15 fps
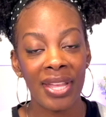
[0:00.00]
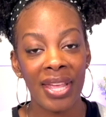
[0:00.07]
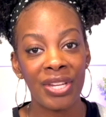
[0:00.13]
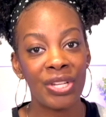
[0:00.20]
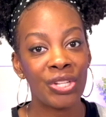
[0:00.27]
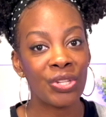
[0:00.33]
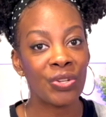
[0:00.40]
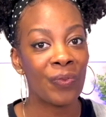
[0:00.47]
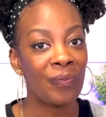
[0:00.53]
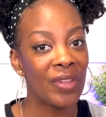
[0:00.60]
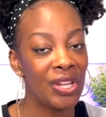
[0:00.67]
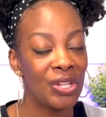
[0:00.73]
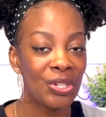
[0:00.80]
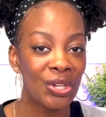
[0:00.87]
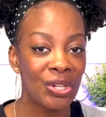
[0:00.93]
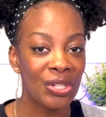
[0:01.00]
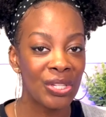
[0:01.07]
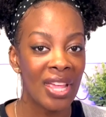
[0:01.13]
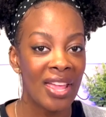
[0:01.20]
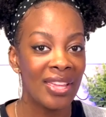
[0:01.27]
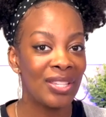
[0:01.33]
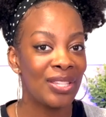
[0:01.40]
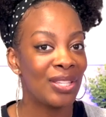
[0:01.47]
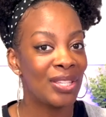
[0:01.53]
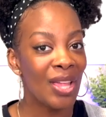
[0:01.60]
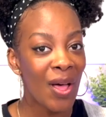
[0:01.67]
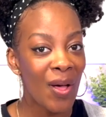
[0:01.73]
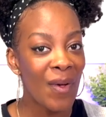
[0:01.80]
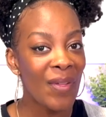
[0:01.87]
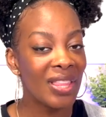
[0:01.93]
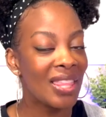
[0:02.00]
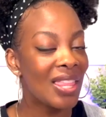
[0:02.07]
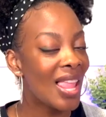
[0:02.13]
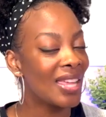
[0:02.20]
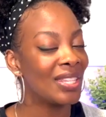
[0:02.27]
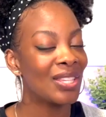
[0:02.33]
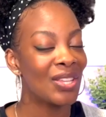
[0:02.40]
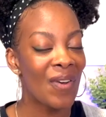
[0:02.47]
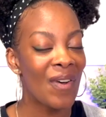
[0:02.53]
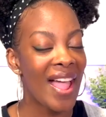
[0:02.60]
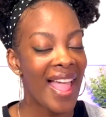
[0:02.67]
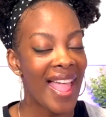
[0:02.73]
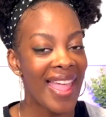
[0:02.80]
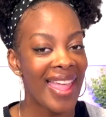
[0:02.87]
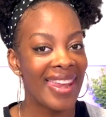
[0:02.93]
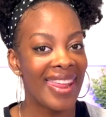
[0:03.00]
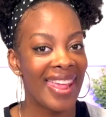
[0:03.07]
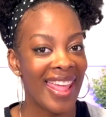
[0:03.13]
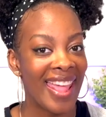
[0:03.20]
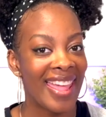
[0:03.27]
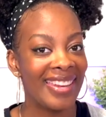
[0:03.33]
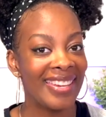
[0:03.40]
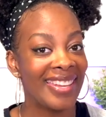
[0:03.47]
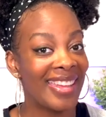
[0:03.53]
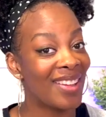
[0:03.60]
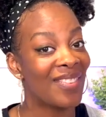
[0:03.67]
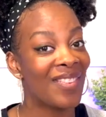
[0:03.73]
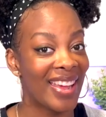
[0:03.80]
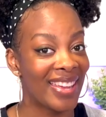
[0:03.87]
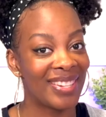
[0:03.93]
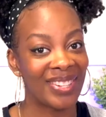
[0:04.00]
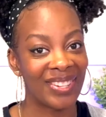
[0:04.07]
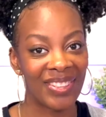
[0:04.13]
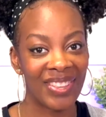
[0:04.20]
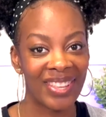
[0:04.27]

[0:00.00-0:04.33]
and additional features. So let's go ahead and get right into